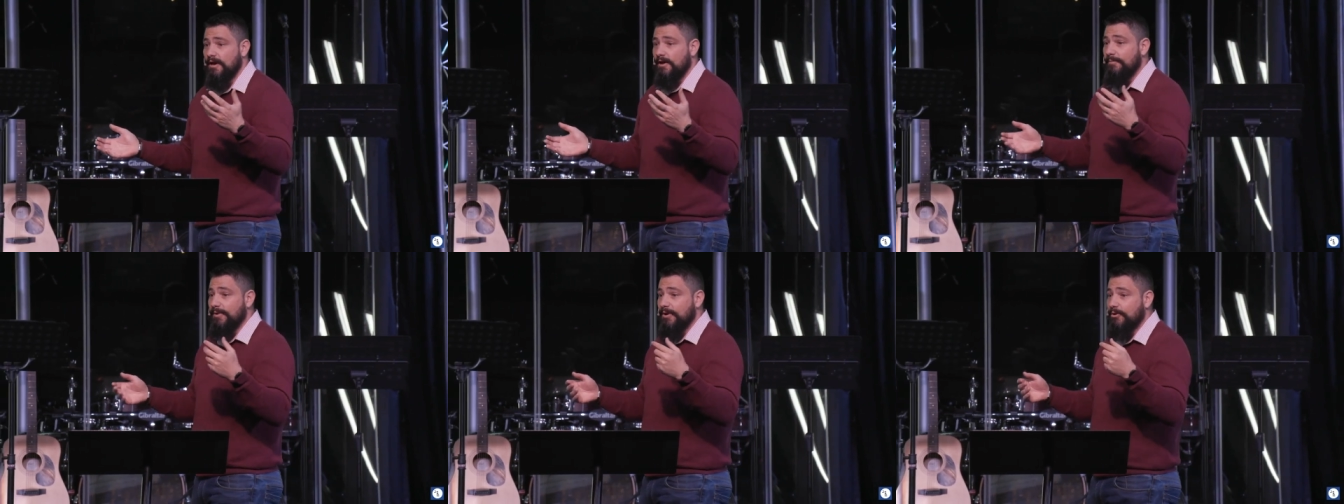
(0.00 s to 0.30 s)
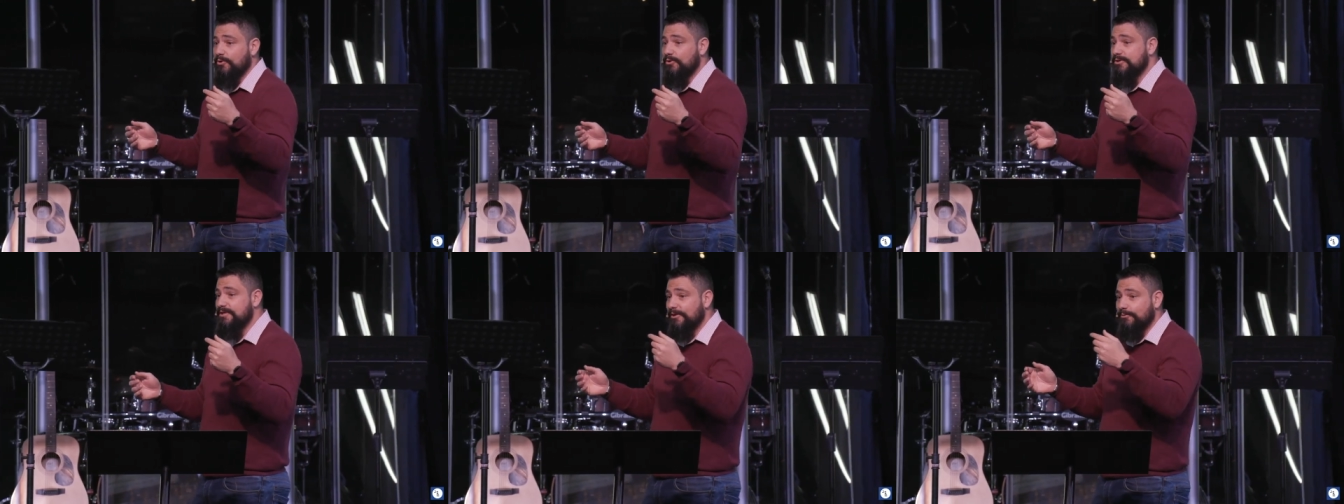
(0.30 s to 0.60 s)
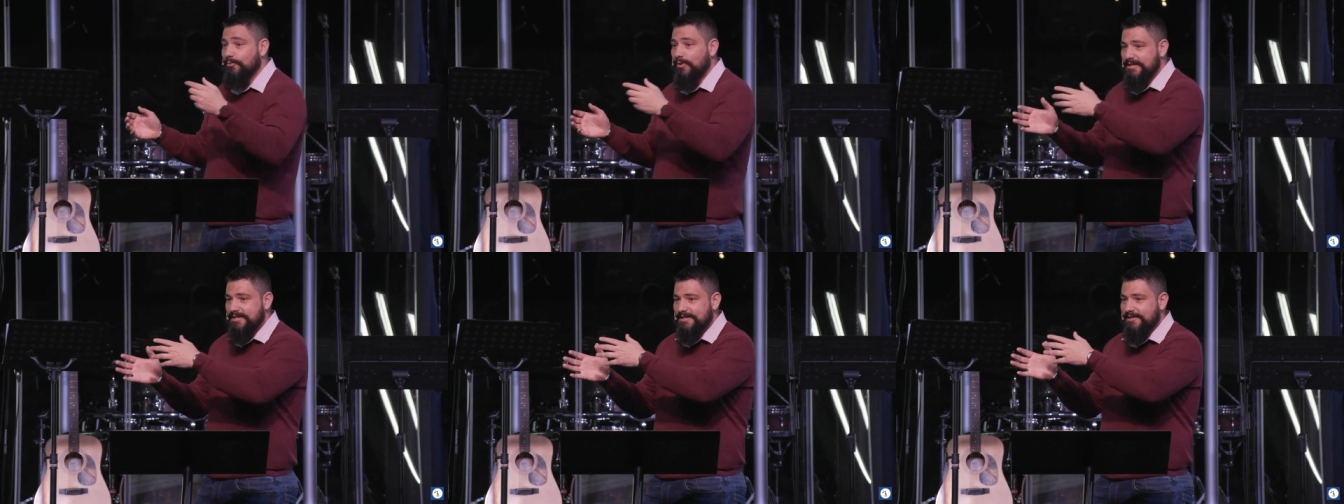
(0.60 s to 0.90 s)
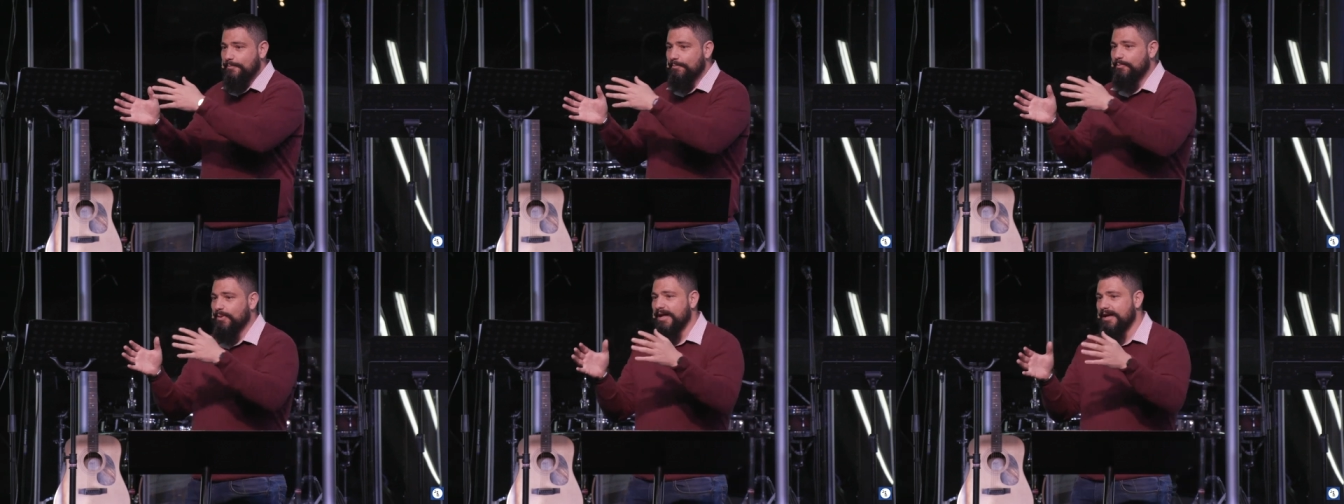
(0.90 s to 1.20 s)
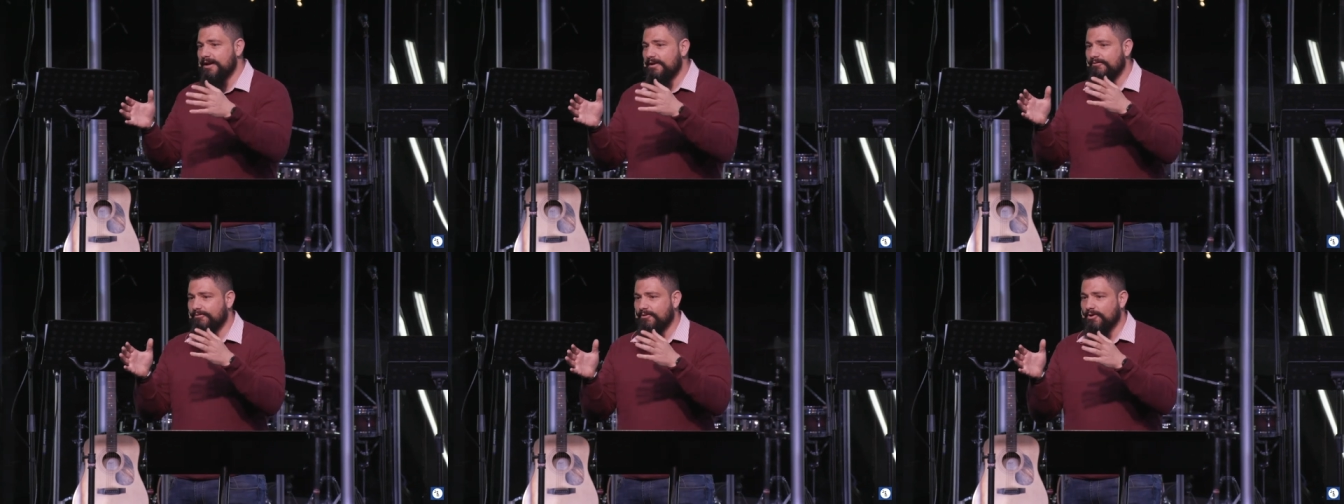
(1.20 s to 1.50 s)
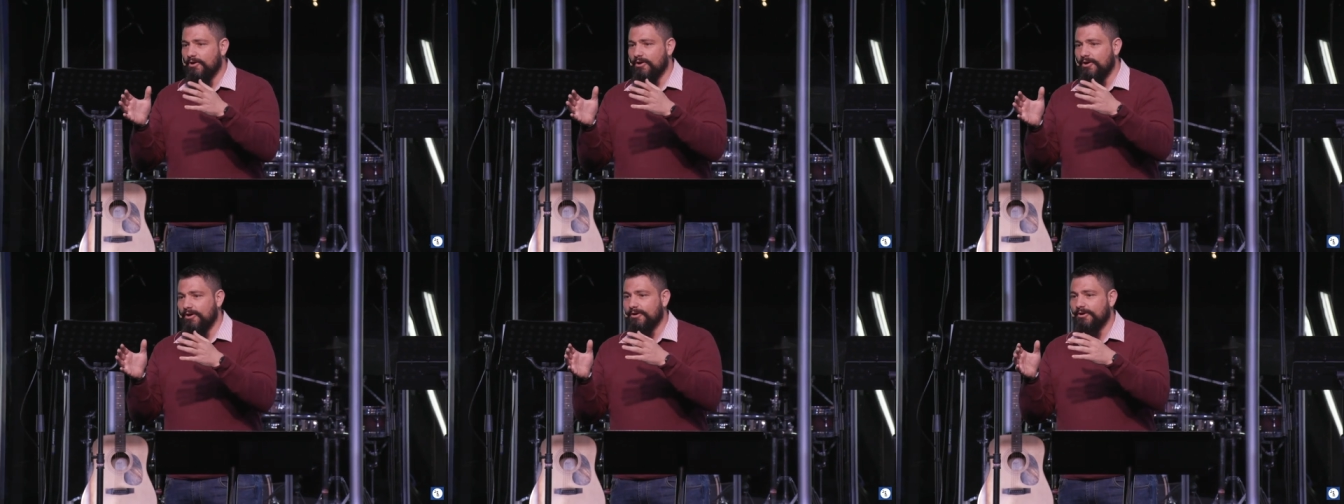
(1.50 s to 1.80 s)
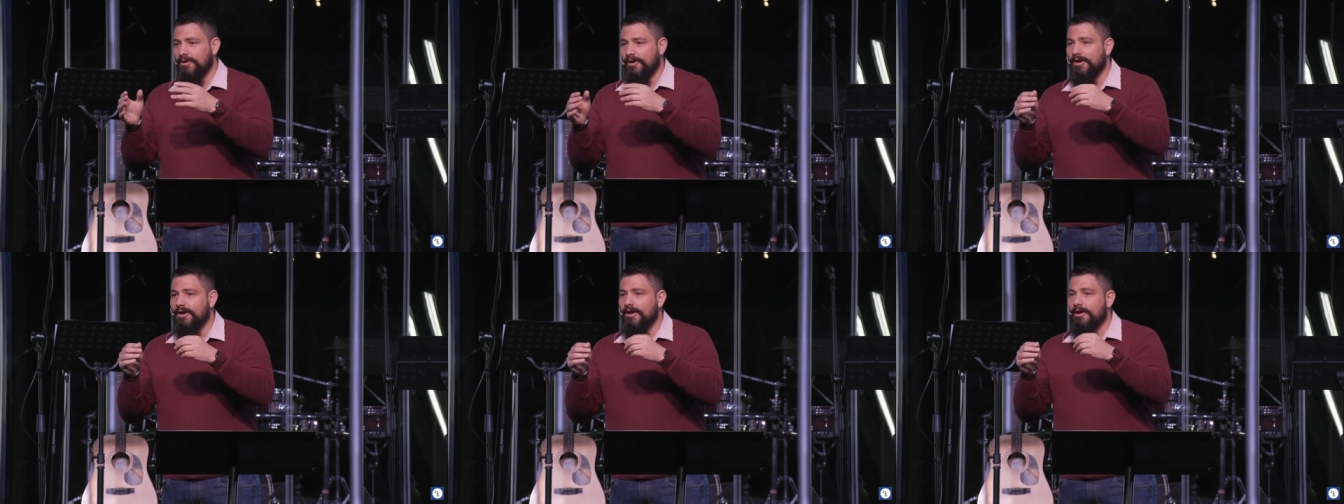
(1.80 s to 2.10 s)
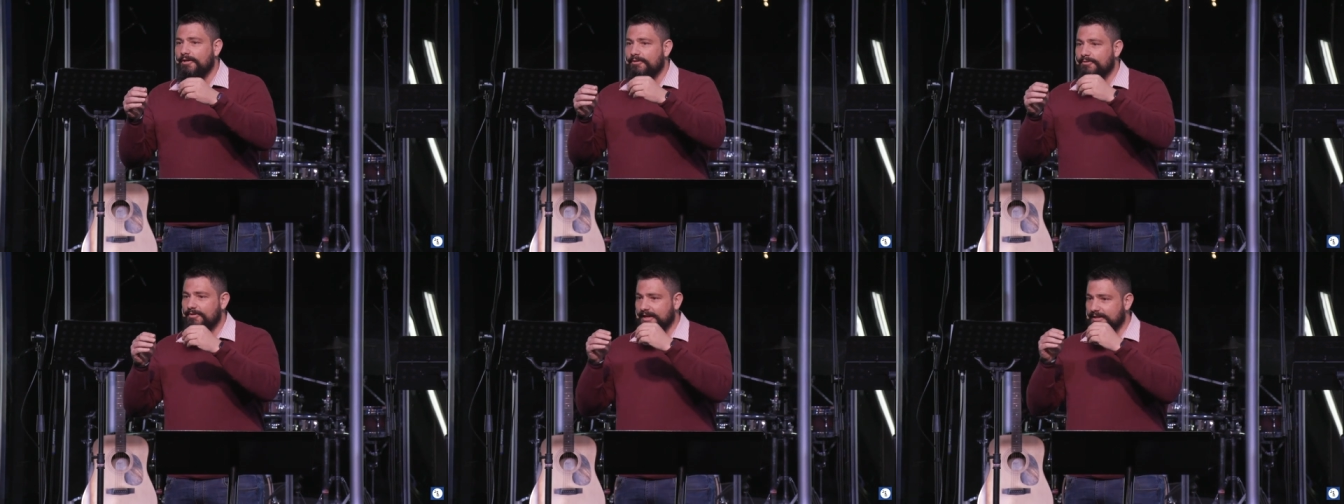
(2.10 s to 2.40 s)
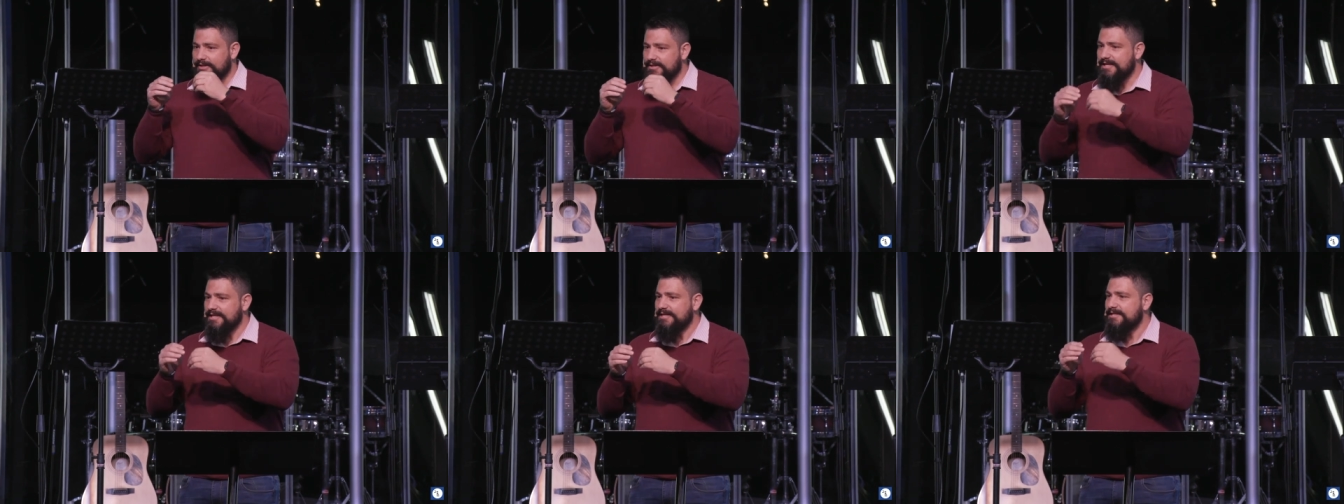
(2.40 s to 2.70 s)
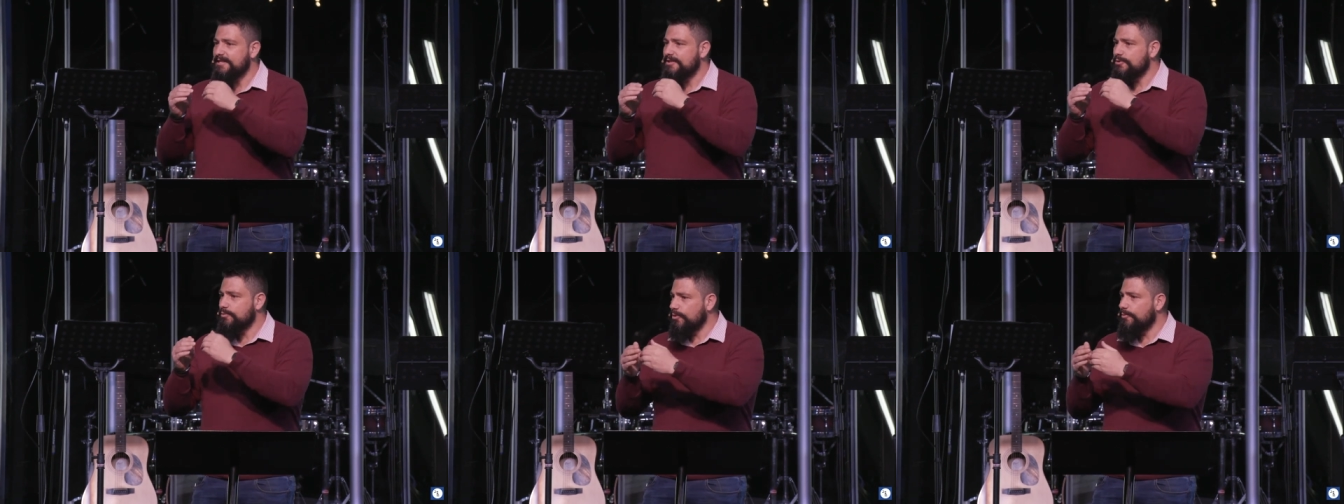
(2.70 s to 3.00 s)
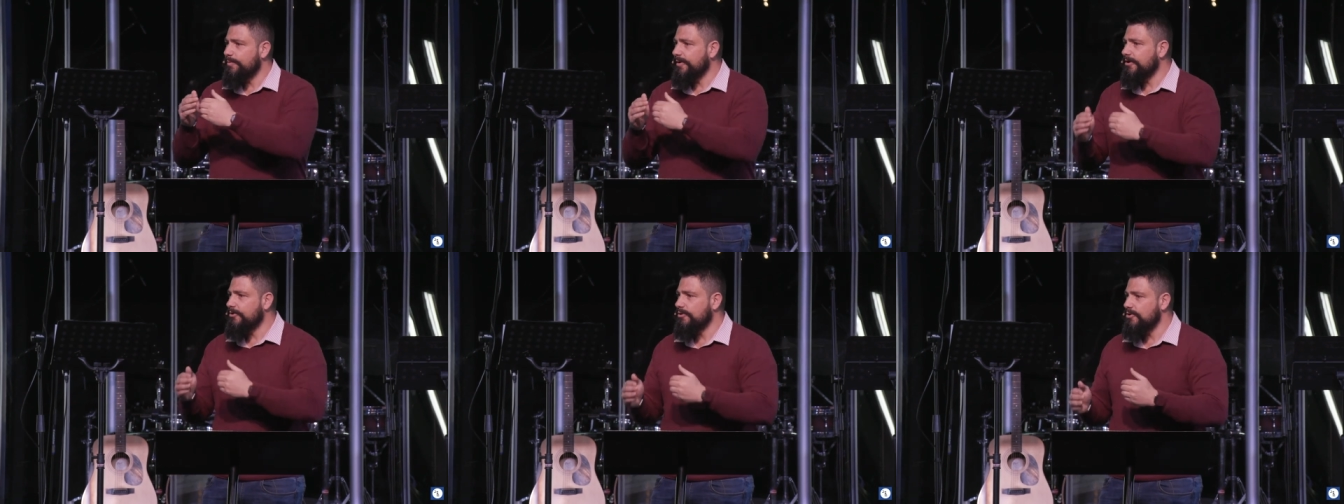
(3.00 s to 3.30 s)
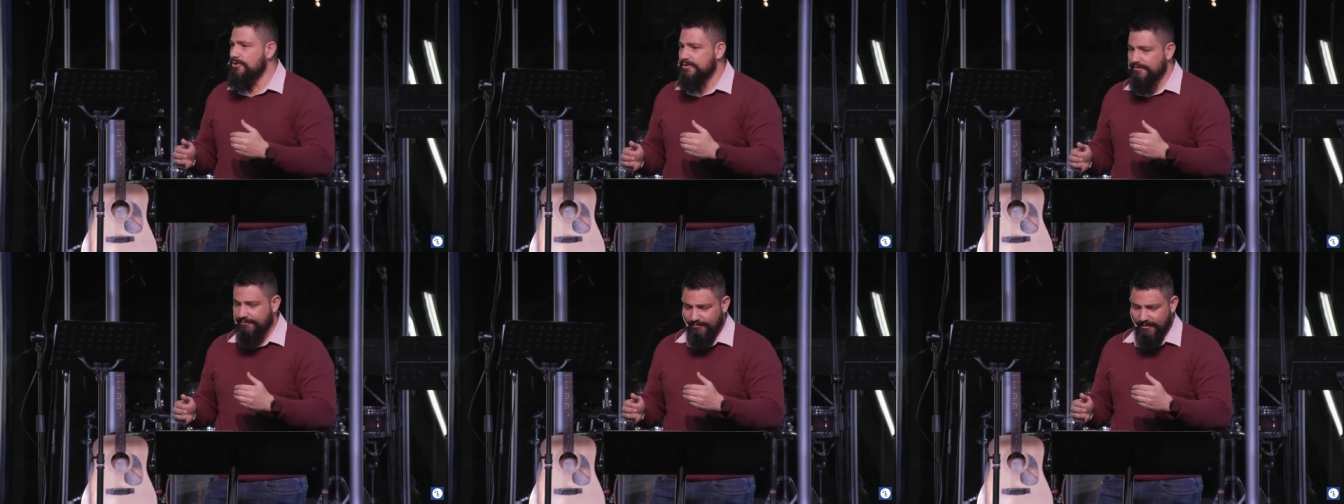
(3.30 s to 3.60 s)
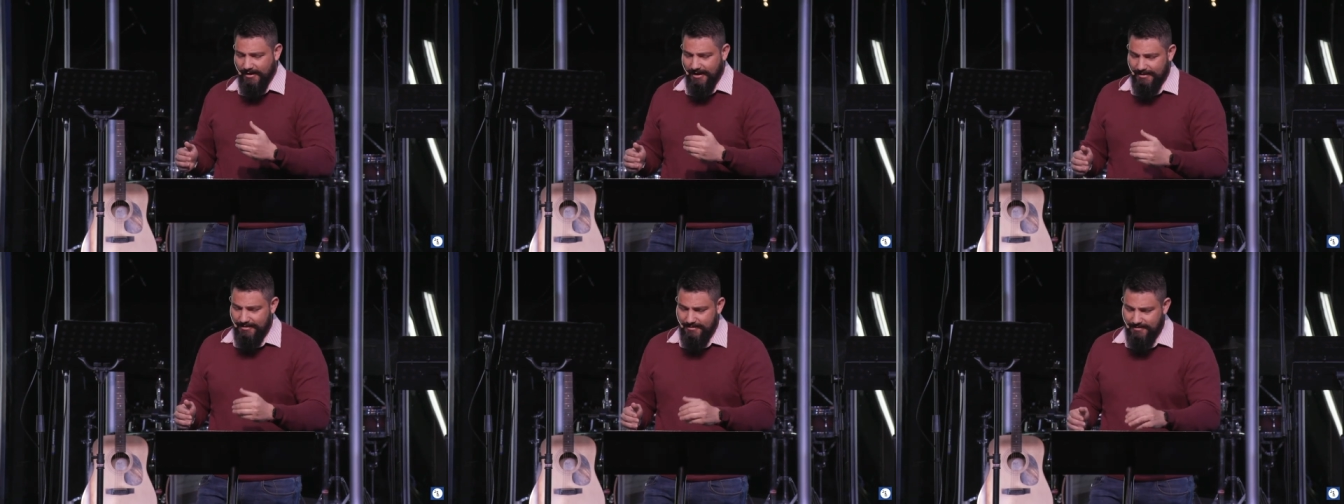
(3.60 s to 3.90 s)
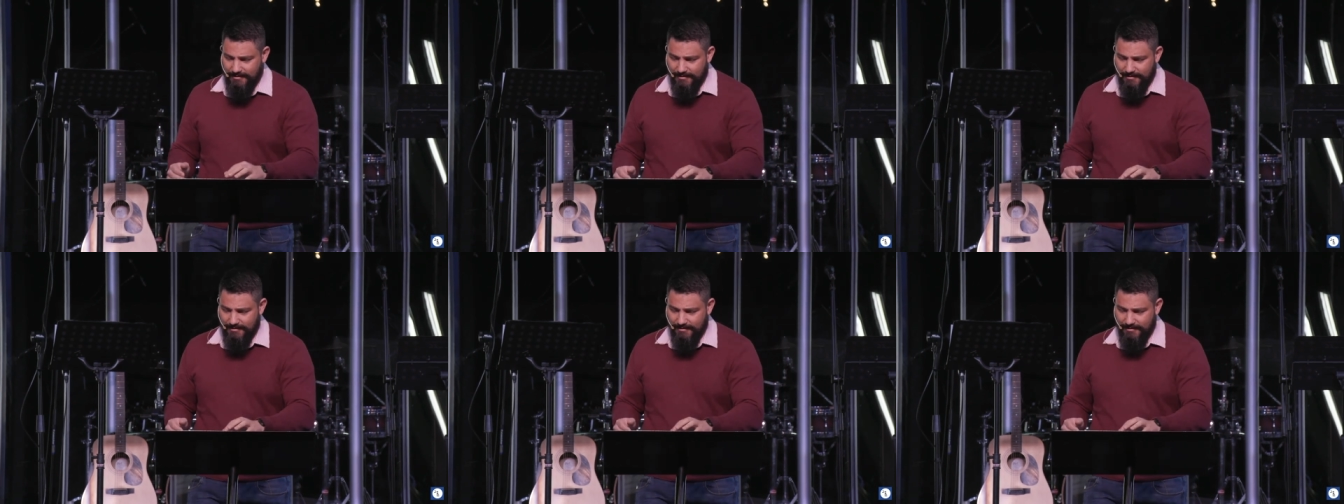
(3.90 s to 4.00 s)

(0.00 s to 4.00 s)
Because it was in the plan of God that Jesus would be crucified.